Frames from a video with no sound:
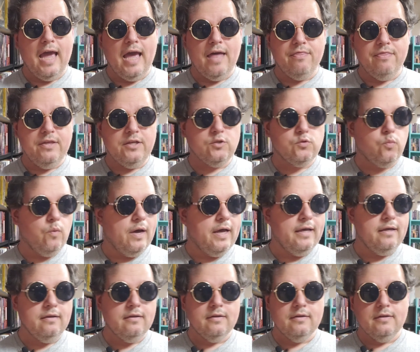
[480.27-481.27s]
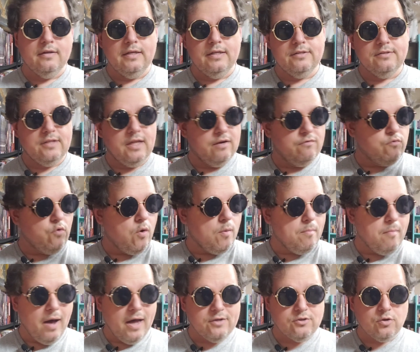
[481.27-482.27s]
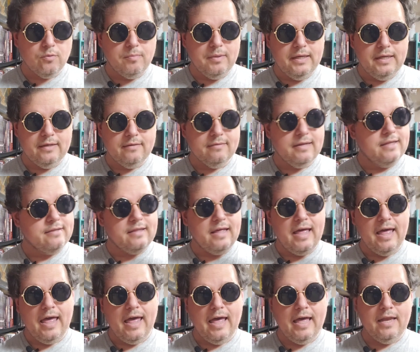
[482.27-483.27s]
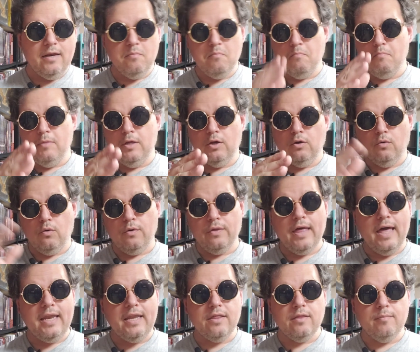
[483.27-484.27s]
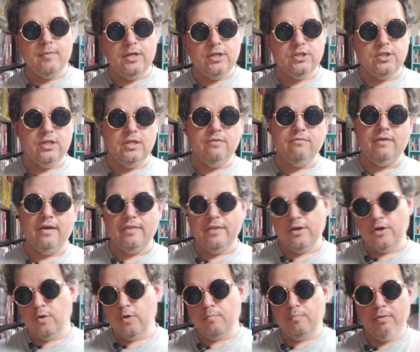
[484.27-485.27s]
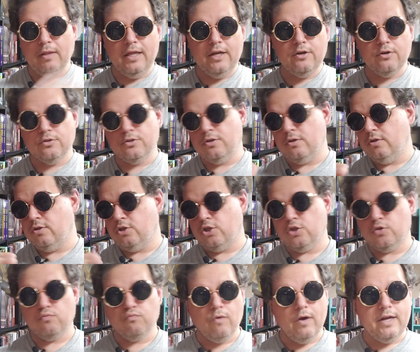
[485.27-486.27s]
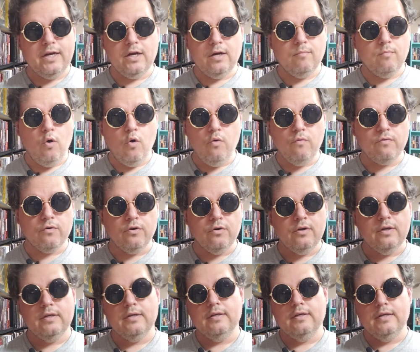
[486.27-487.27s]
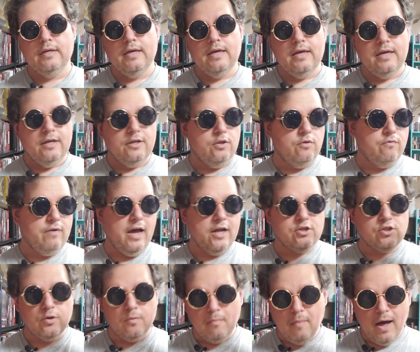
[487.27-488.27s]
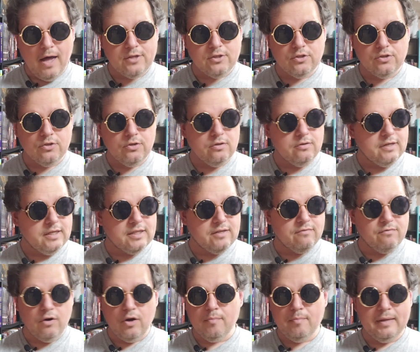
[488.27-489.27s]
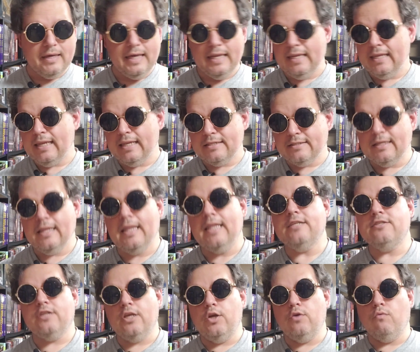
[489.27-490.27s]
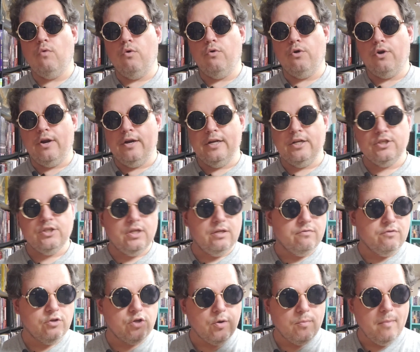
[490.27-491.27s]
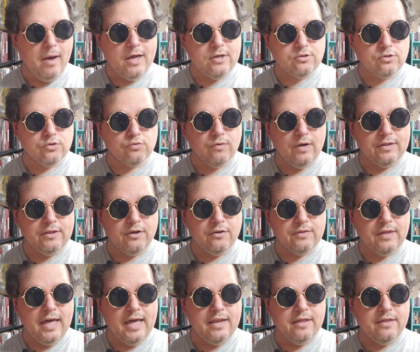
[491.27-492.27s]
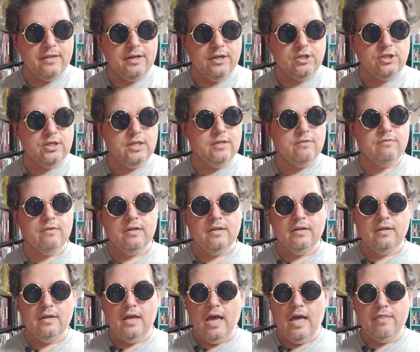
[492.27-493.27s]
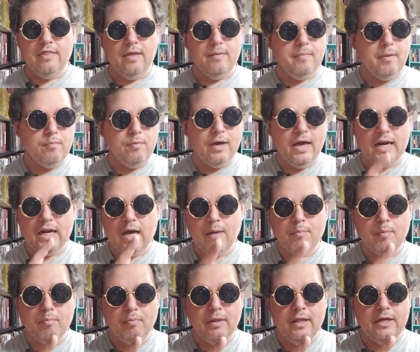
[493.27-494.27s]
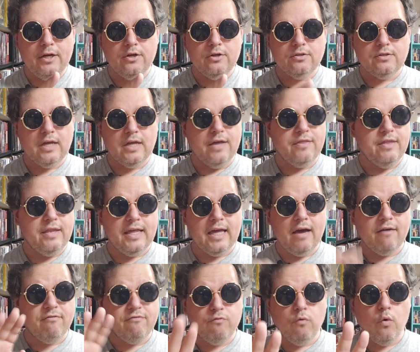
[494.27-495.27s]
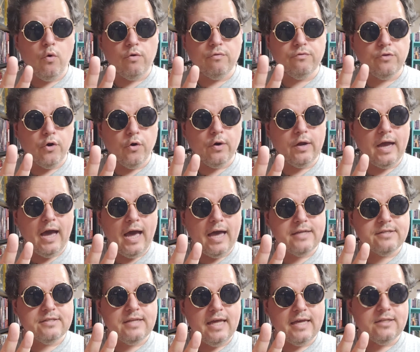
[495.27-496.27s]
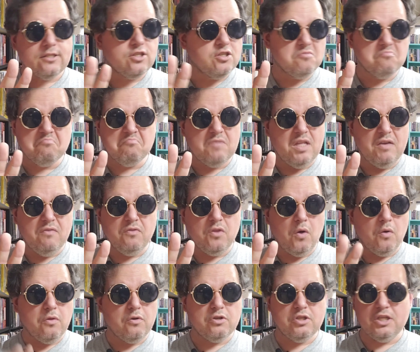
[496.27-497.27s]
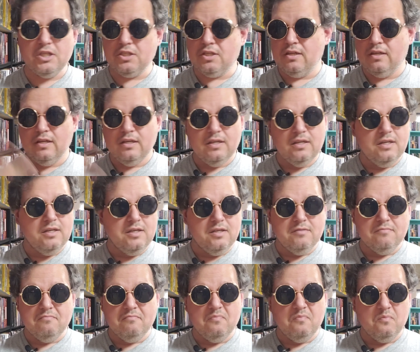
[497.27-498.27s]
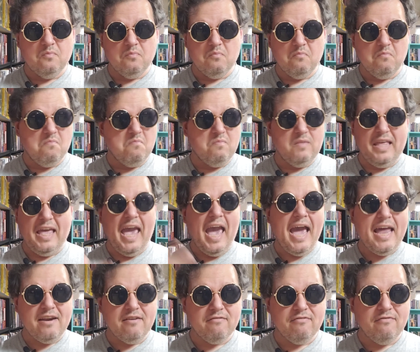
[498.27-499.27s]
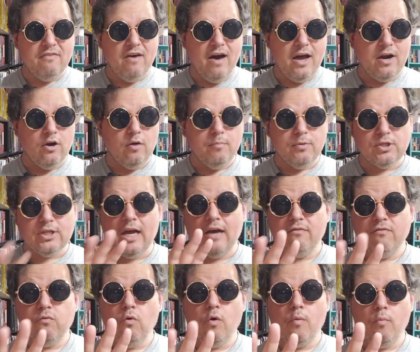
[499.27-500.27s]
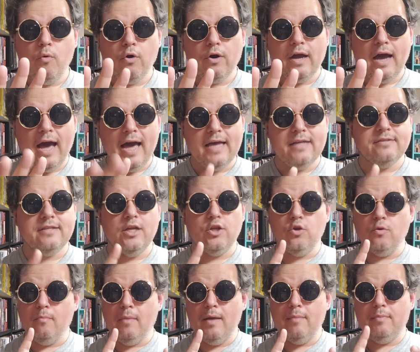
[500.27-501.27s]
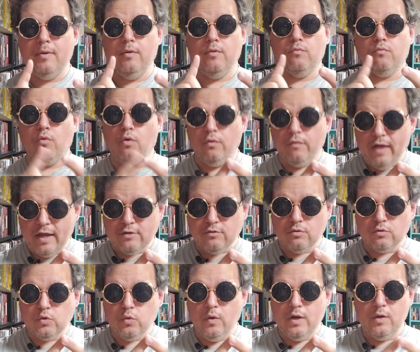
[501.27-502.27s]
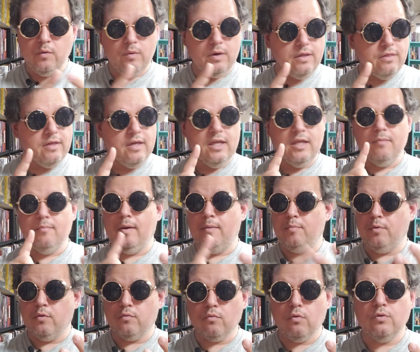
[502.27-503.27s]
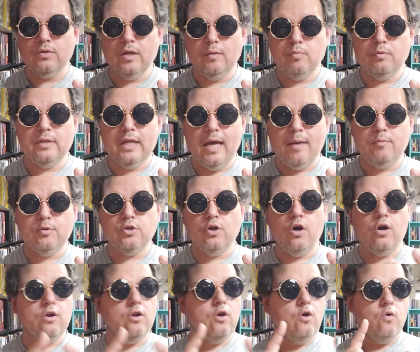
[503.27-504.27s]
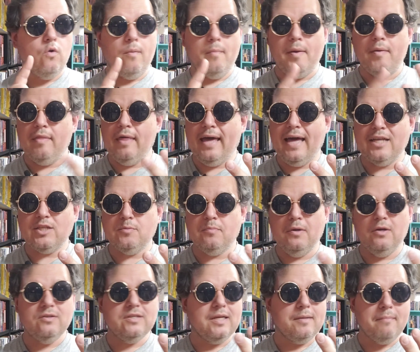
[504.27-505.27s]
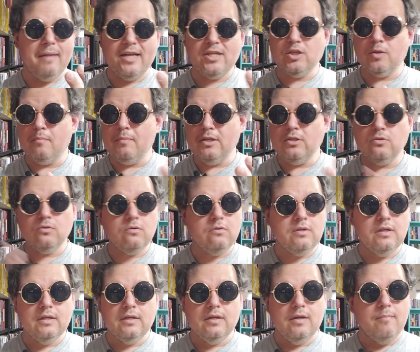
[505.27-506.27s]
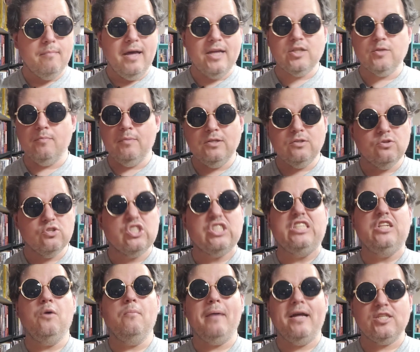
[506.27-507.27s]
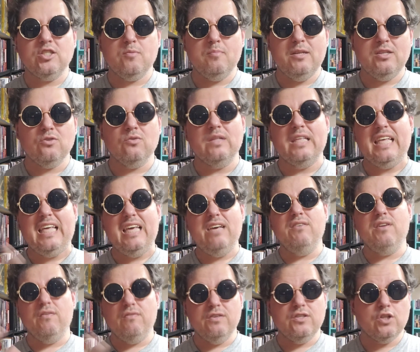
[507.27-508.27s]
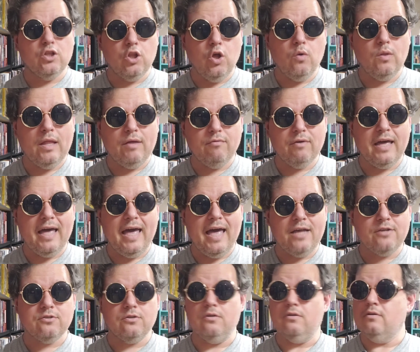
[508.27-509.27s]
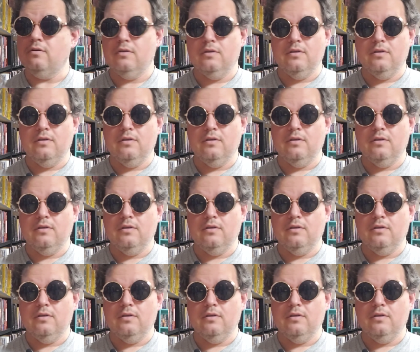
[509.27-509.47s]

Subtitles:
And this way, instead of your monster being at the head, middle, or the end of the initiative, and then your players just running them over, you've got your monster at the very beginning. Let's say you roll go to initiative. Your monster's right there at the head of the initiative, and then maybe you got a couple players, and then you got 4 of your guys next, even though they're just cannon fodder, but you got 4 more guys that you might be able to roll natural 20 with, you might be able to roll double damage on, or maybe they got spells like Magic Missile. Magic Missile is still Magic Missile, even if it's a low-level caster.